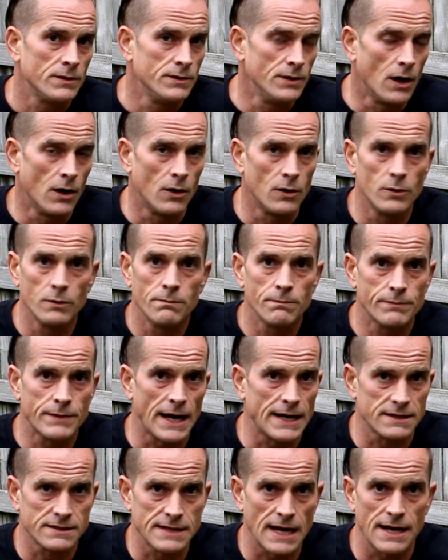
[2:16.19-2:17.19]
No,
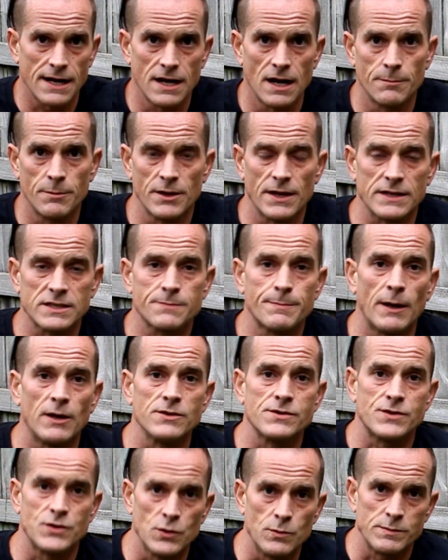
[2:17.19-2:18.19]
that is not a number that
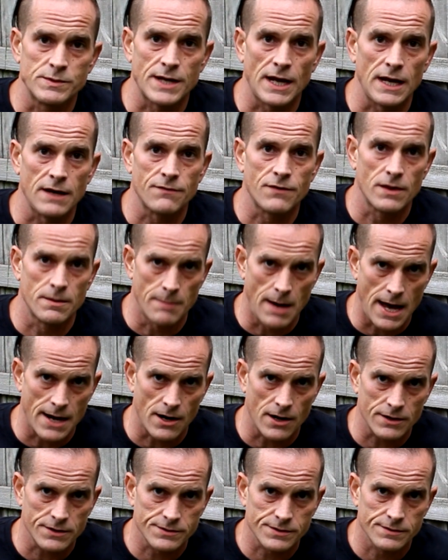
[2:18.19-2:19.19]
spells doomsday for the
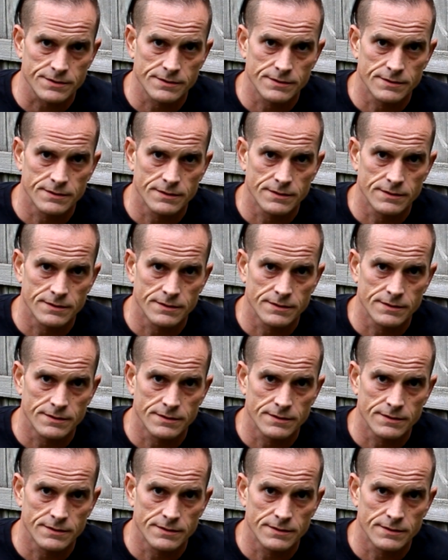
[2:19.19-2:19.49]
monarchs.